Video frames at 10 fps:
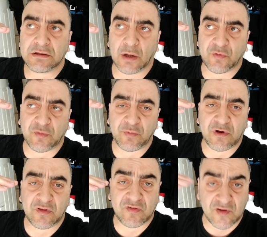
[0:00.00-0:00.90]
there was some
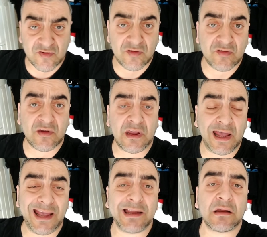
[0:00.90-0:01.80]
consistency
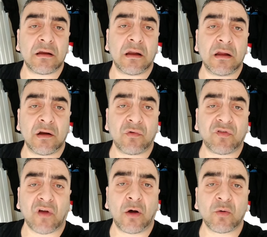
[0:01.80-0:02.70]
in the
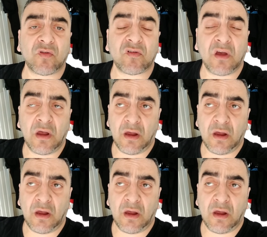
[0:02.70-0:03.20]
results,